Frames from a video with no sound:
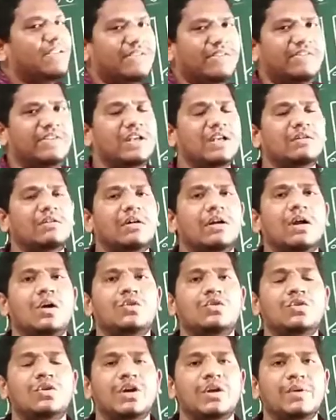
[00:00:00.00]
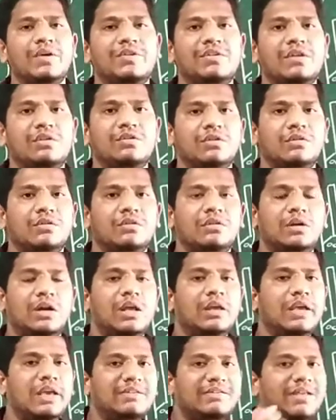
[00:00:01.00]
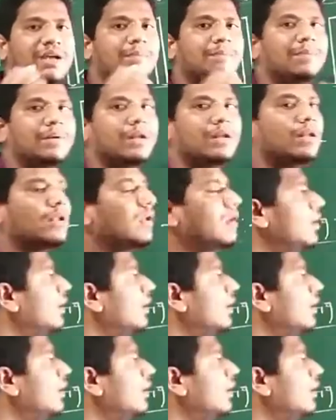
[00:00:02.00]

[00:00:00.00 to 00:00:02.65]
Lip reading: in your household device also. Like example,